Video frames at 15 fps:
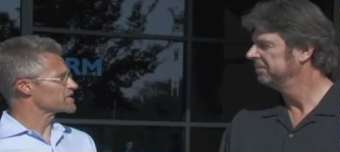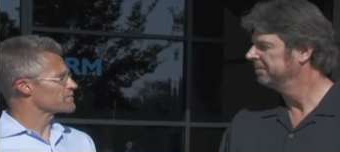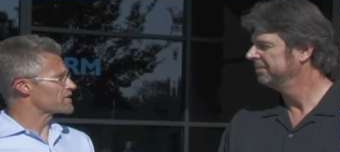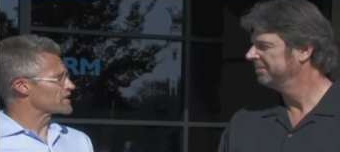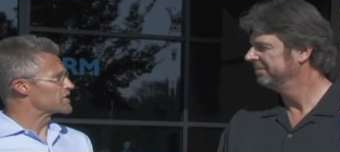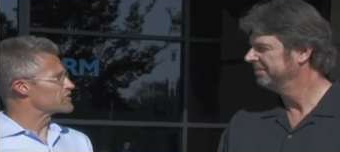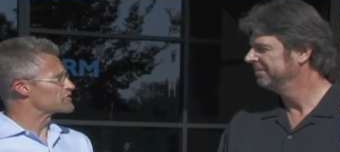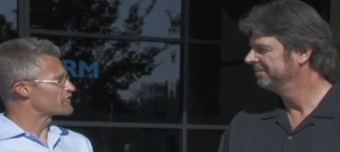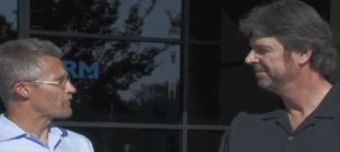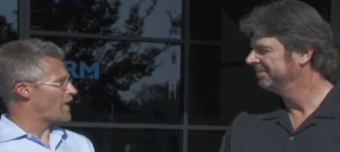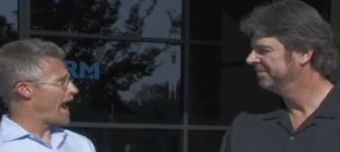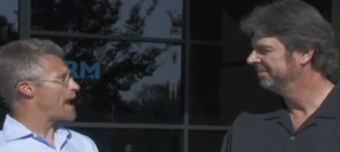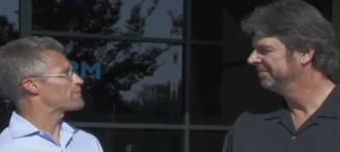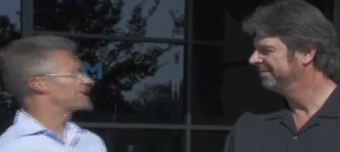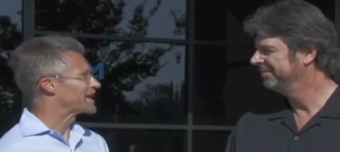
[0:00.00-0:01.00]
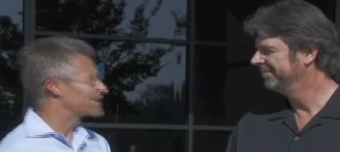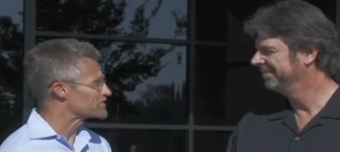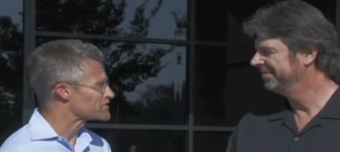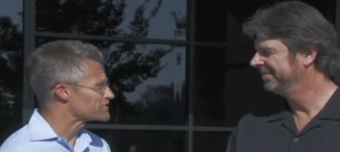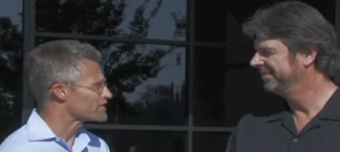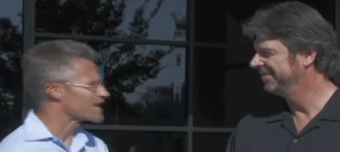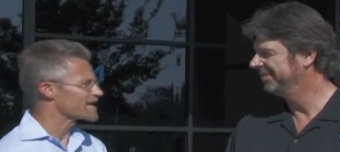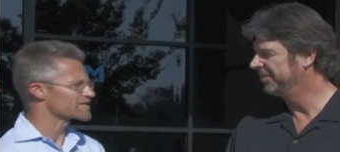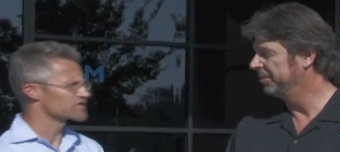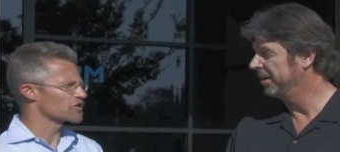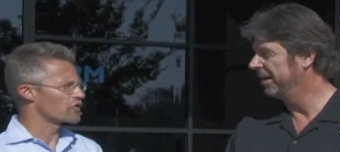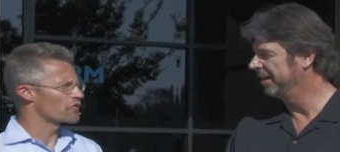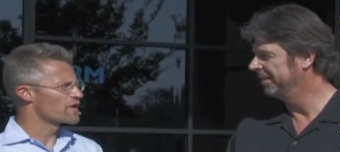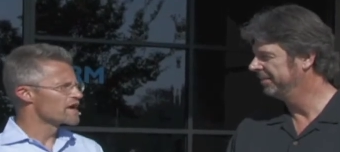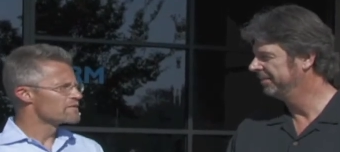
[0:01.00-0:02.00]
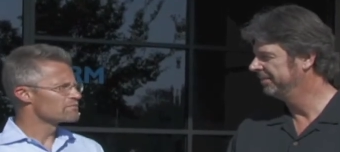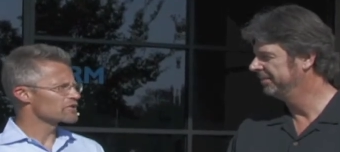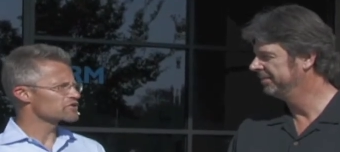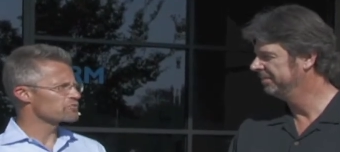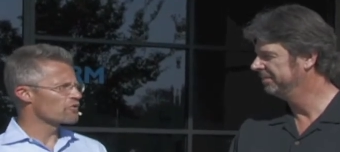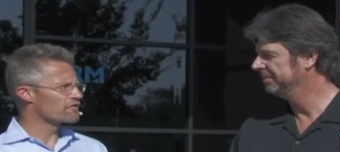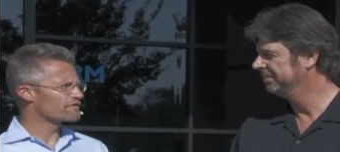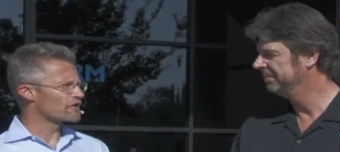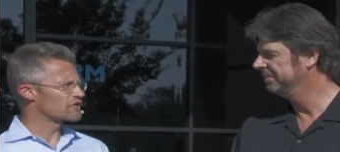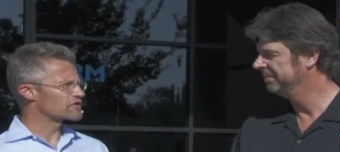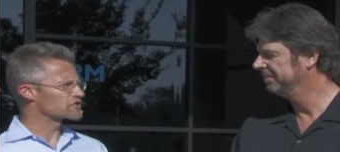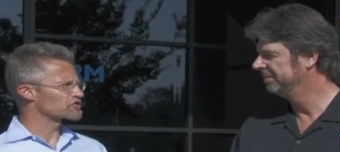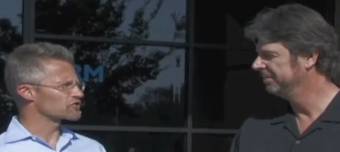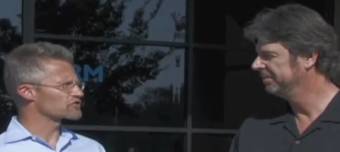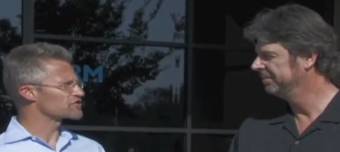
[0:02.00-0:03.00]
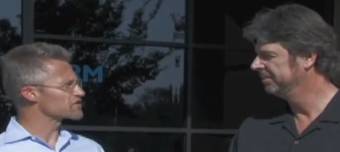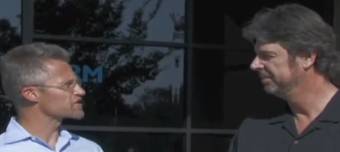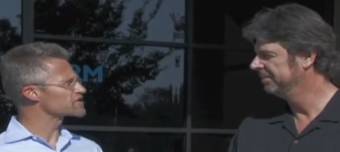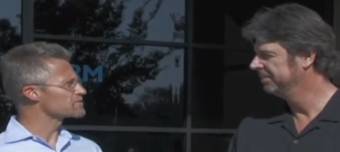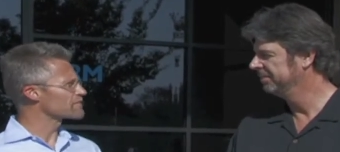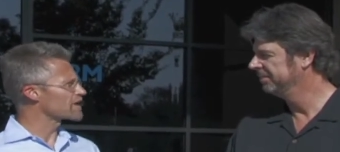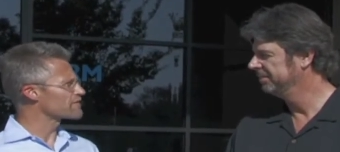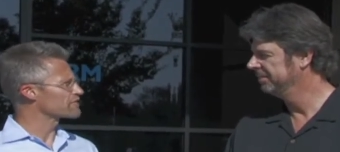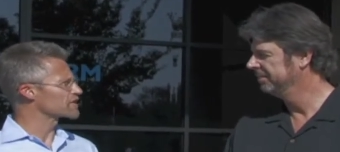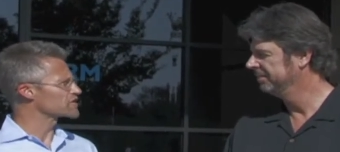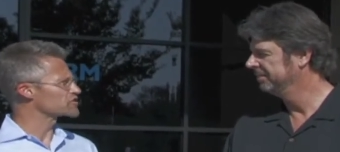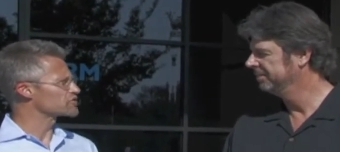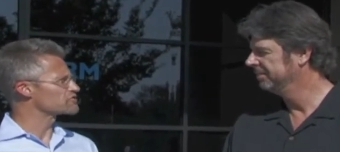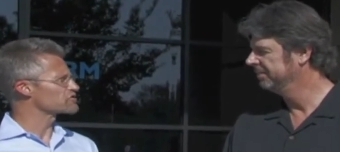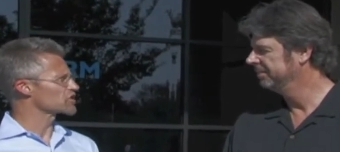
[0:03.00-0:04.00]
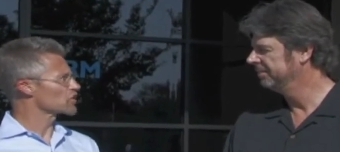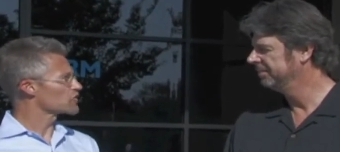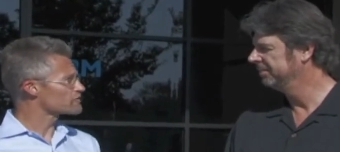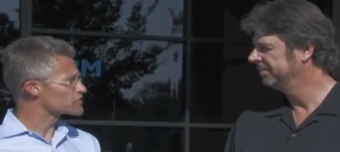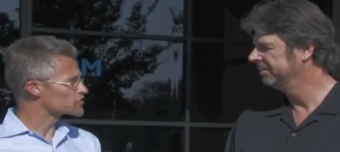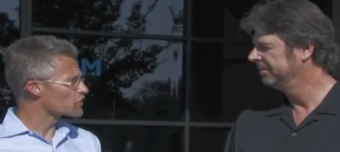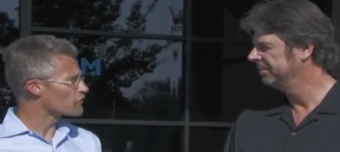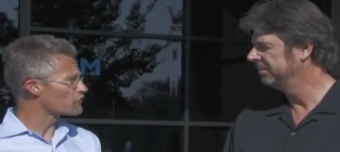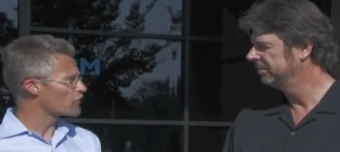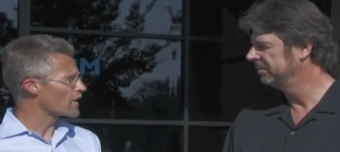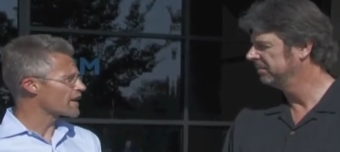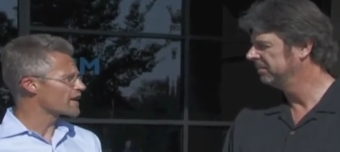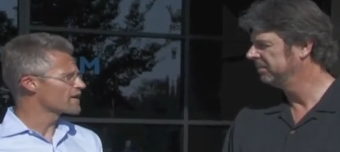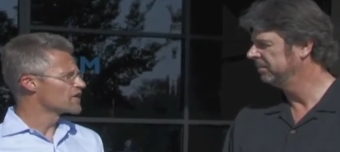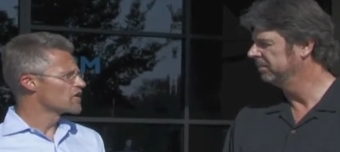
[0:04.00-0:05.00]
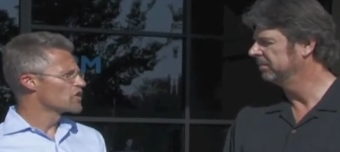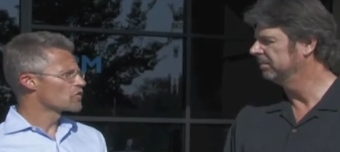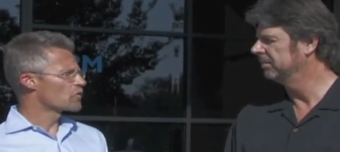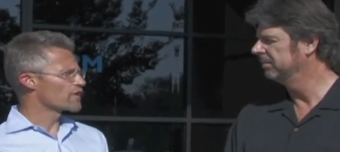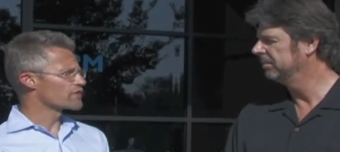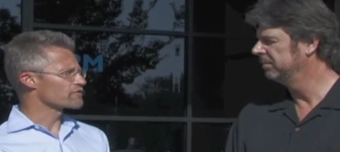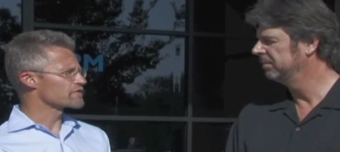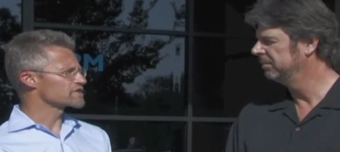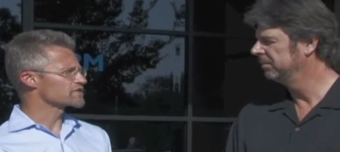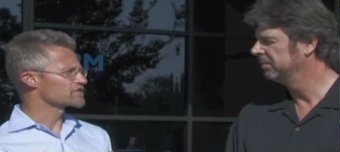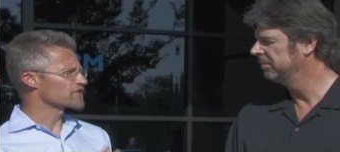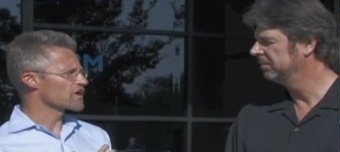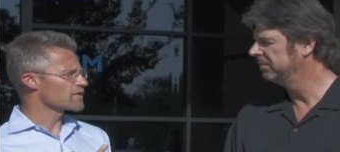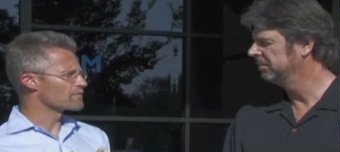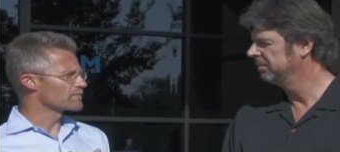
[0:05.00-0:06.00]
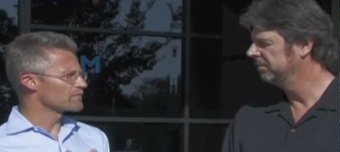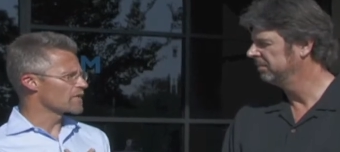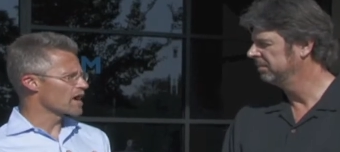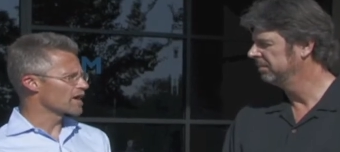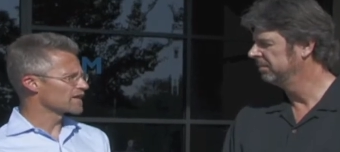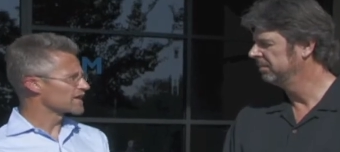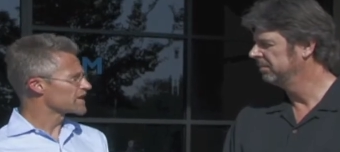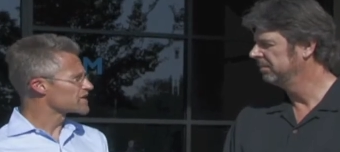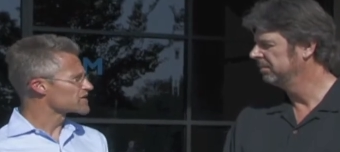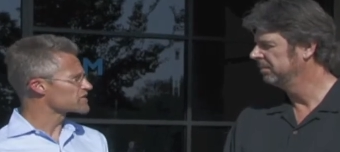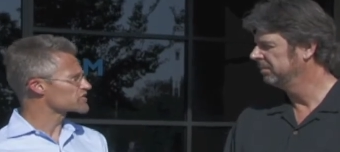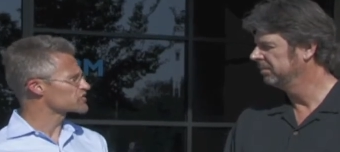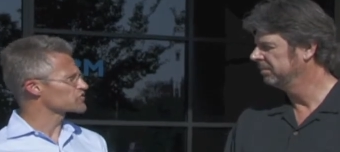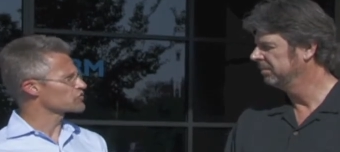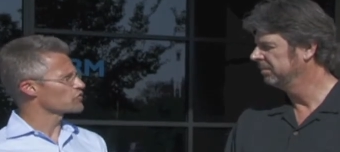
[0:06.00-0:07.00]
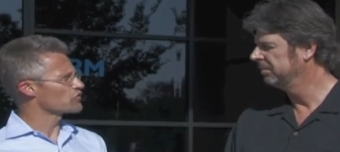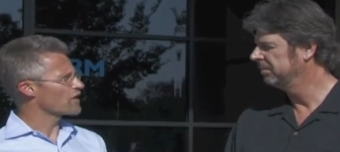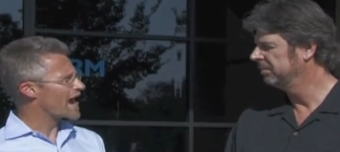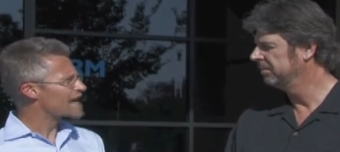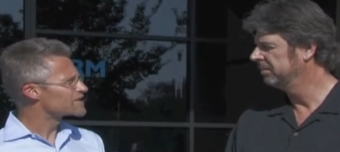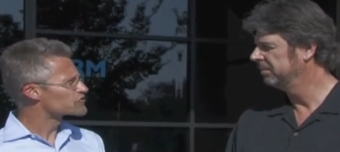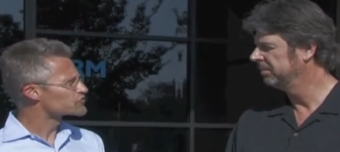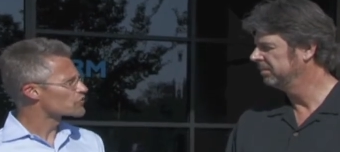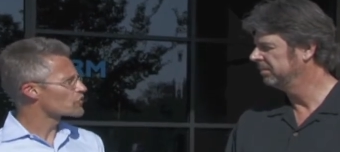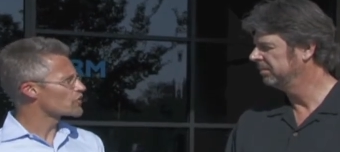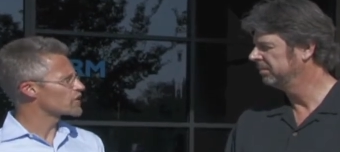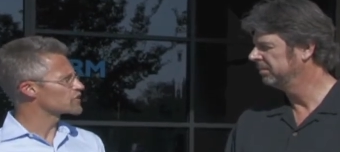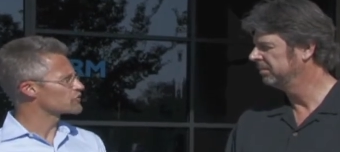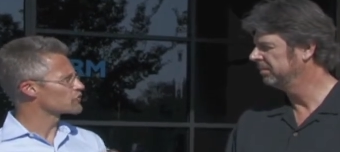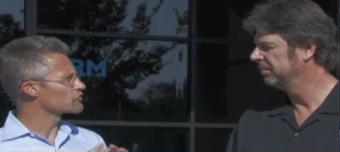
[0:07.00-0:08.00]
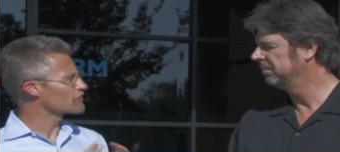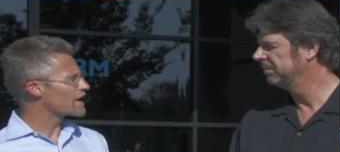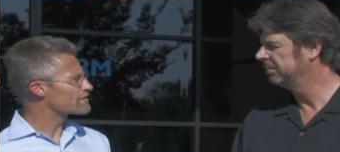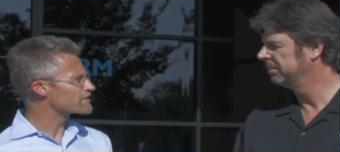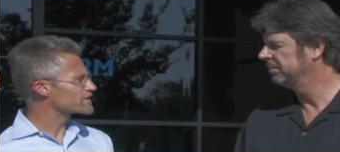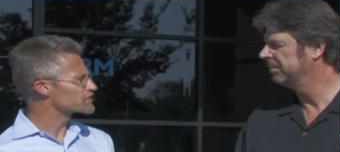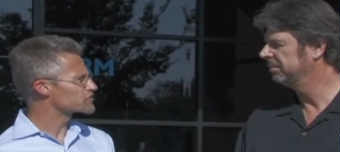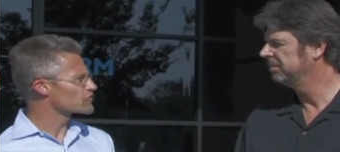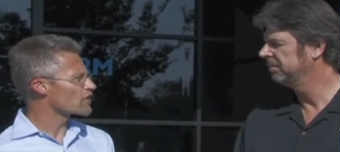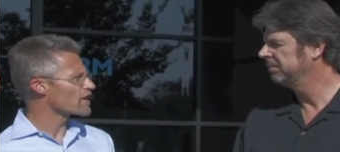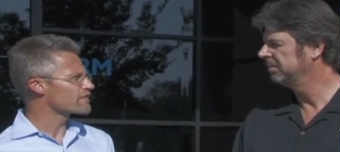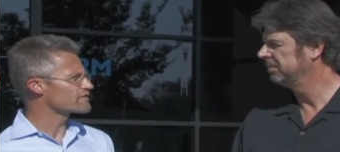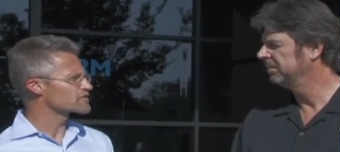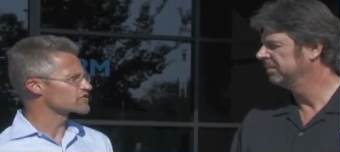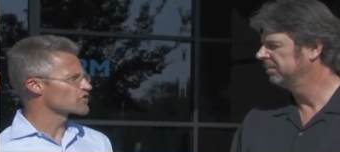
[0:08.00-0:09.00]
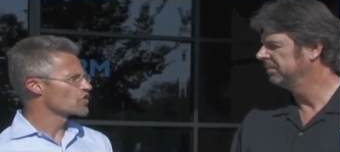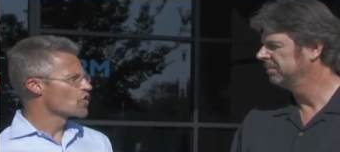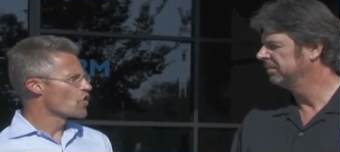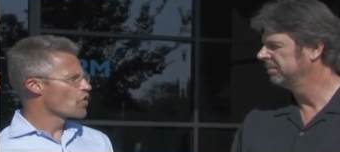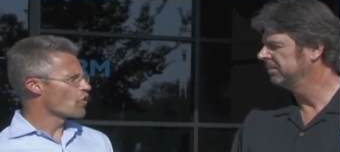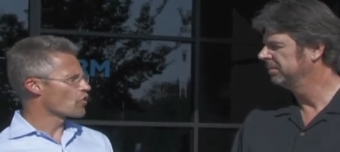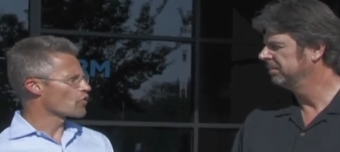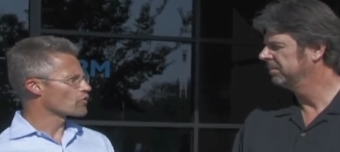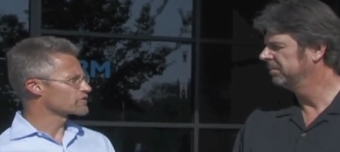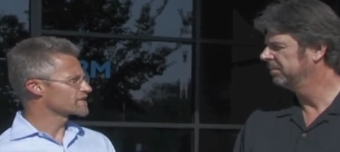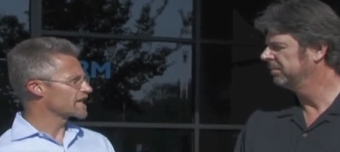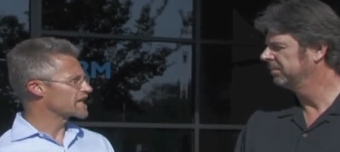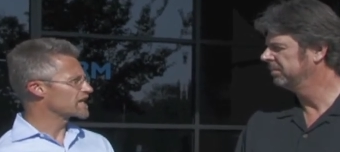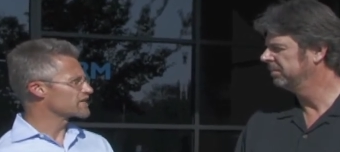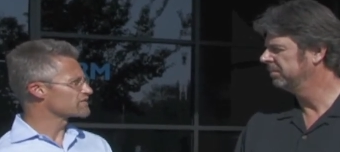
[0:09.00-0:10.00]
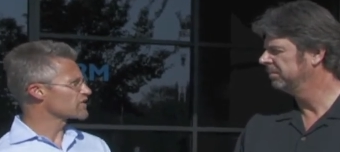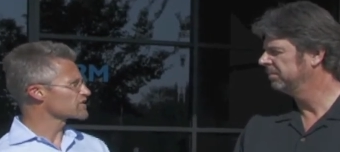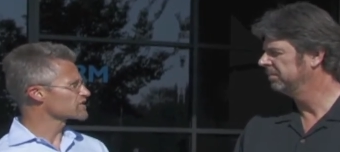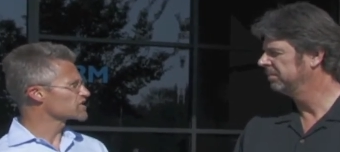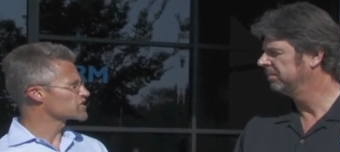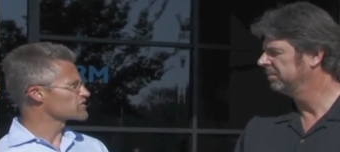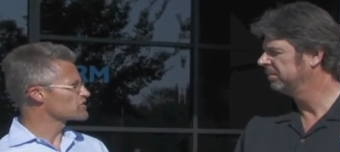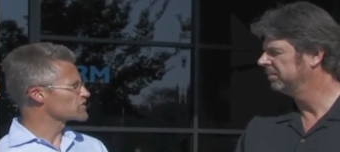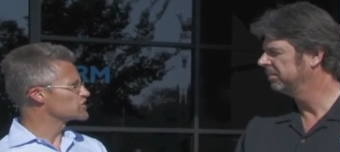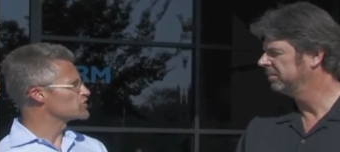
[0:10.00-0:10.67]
Speaker 1: something useful happen out of that. So right. much more focused on system level issues, a lot of software, whether it's um, uh, Linux or Android or graphics drivers, or taking advantage of the